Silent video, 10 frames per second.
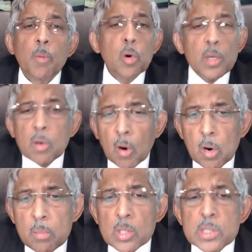Polio,
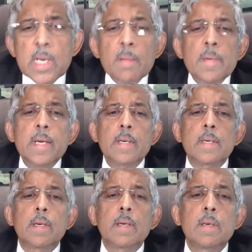almost
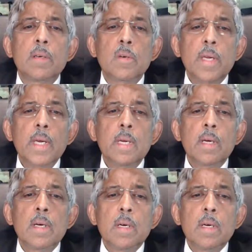eliminated. Okay.